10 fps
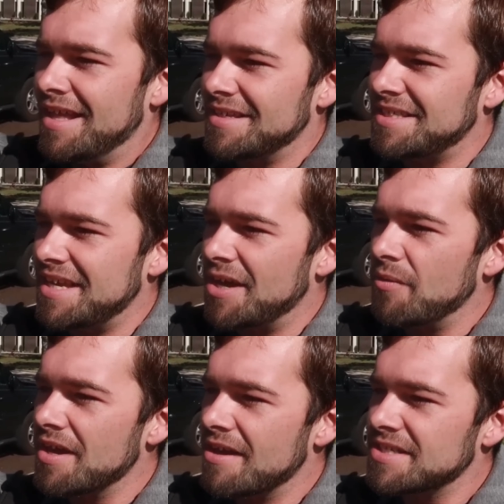Let's see here.
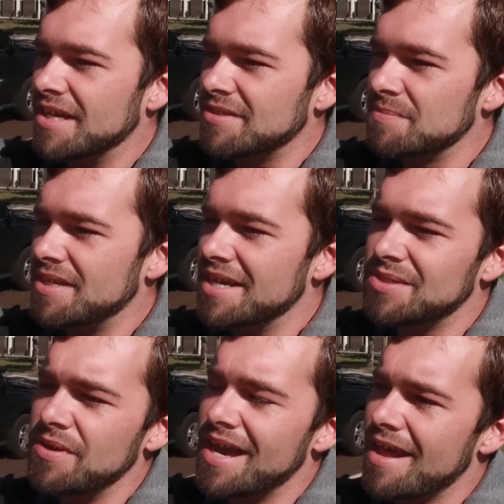We got ourselves some
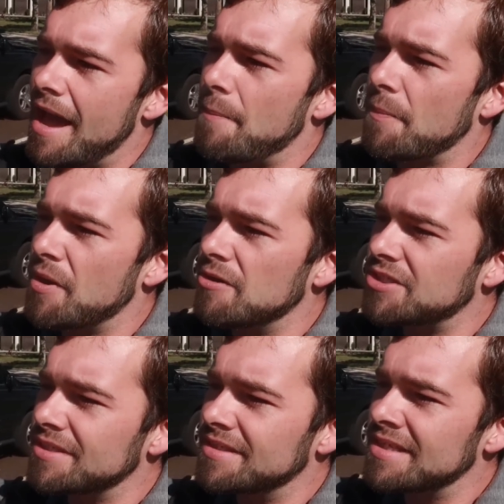dust. We got Hyper
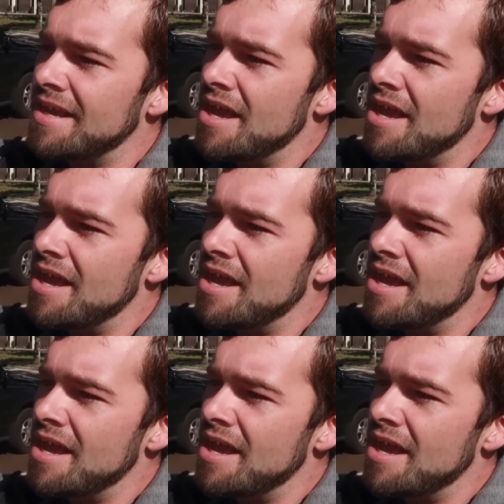Potions.